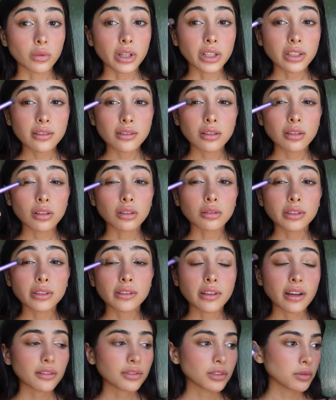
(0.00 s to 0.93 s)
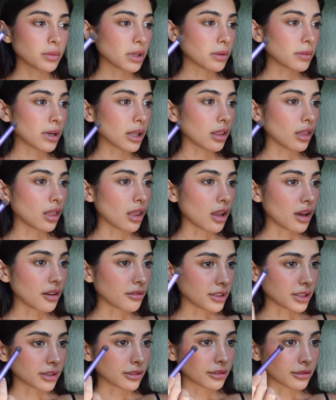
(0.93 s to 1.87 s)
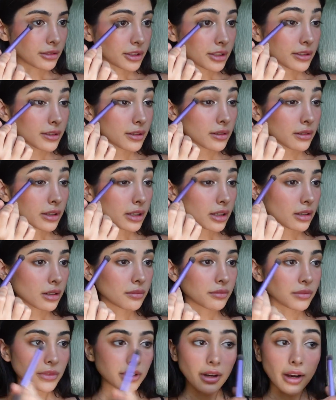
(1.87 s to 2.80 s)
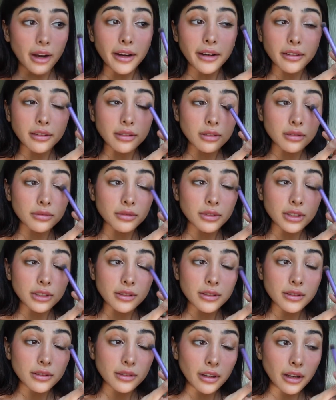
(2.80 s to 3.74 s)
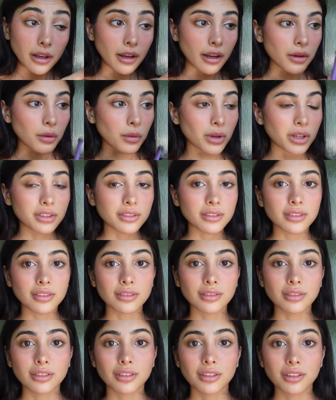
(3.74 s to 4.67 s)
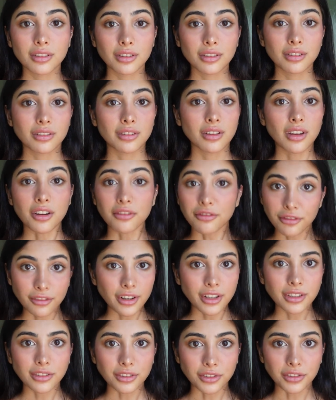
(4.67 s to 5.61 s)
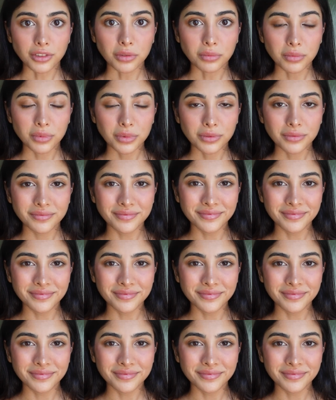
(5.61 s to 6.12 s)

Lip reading: Why does it always have to be about love interest? Like, I'm tired of this. I want a friend group,